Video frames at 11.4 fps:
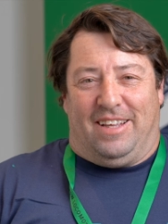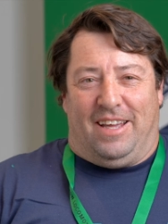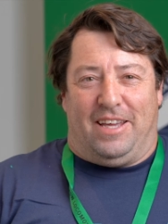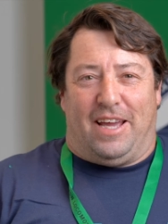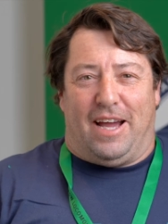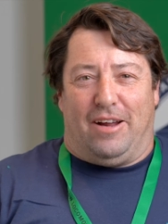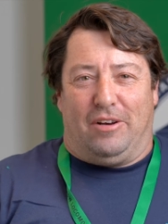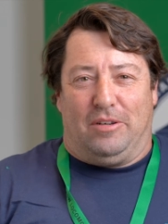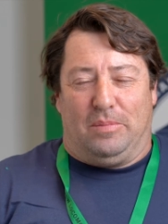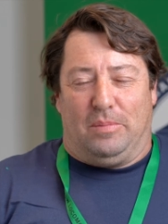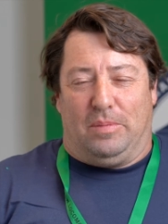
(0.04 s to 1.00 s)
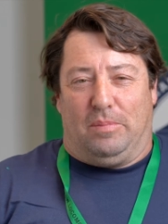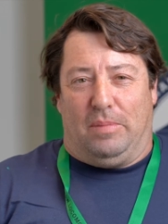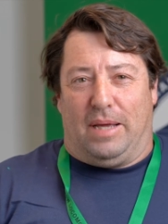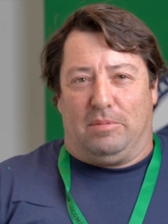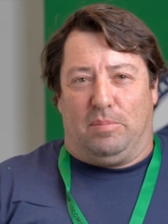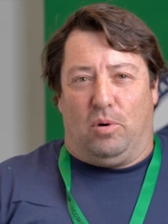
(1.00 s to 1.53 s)
How you going?
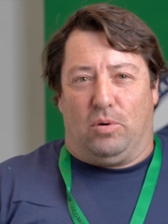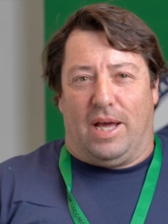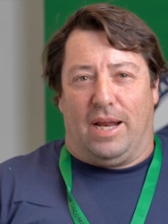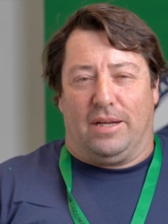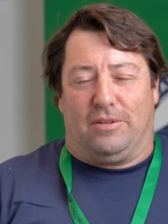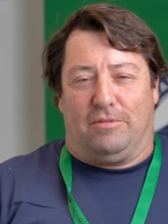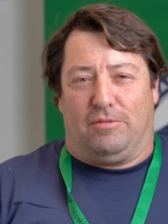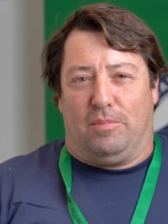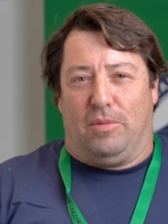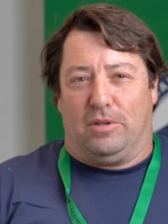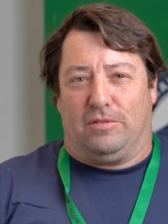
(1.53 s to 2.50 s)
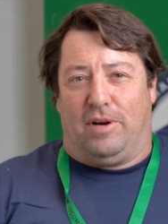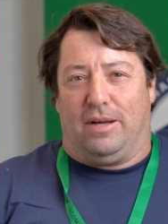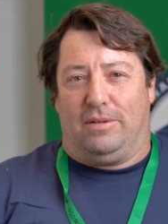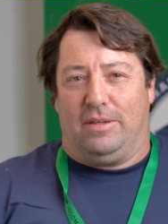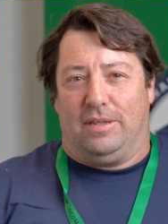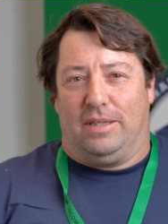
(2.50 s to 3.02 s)
name's Paul Darlington from Moss
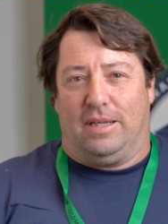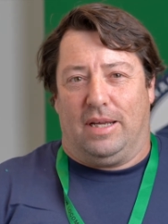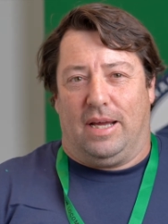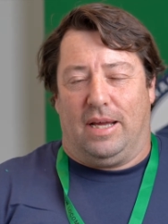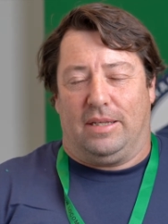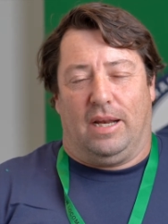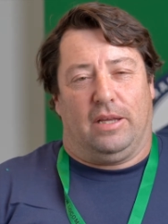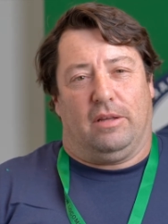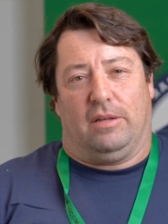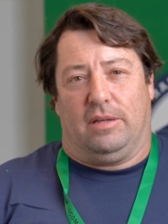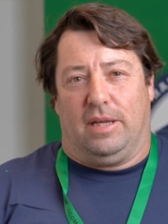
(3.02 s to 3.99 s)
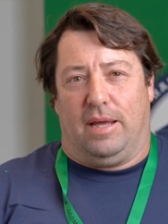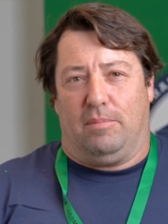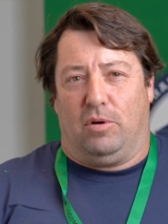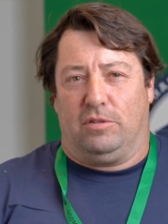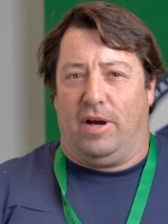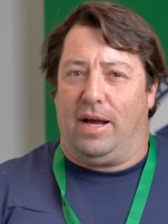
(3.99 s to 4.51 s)
Vale, uh, delegate at
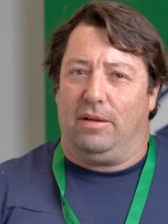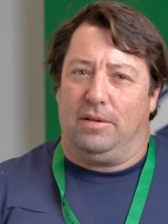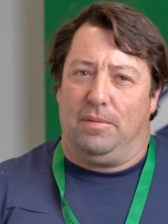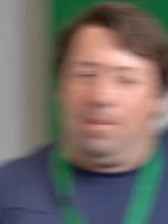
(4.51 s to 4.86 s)
Moss Vale.